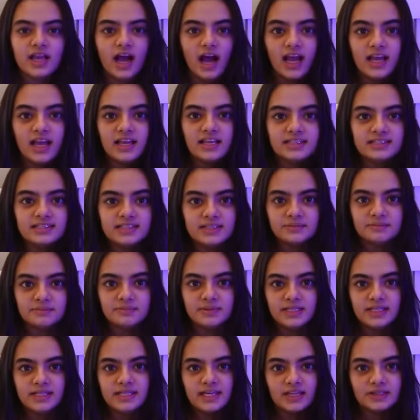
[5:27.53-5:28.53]
Kyle and
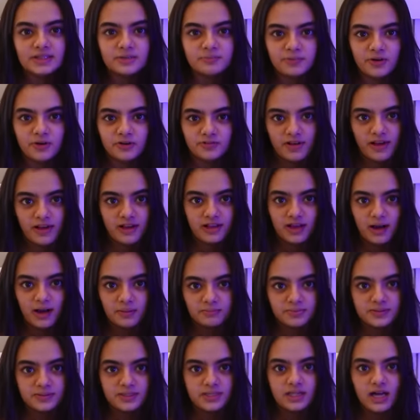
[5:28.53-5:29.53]
Kimberly are the perfect
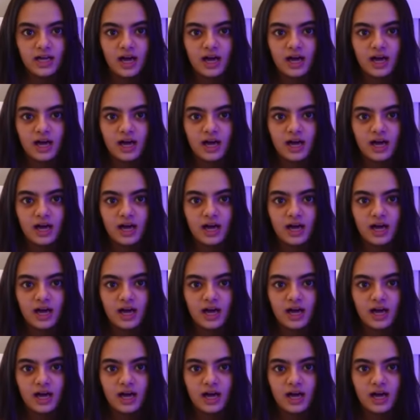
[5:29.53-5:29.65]
couple